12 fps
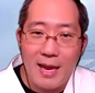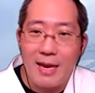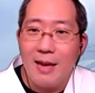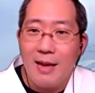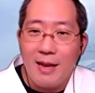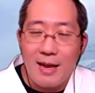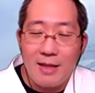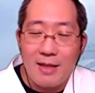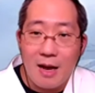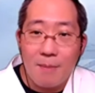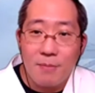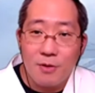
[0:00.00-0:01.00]
and the
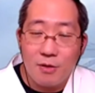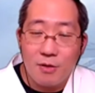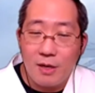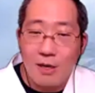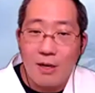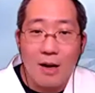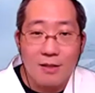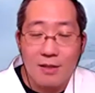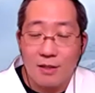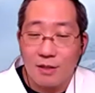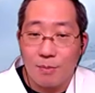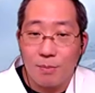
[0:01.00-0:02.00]
opportunity cost to
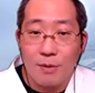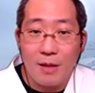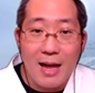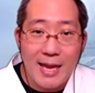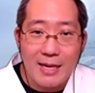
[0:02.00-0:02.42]
supply it.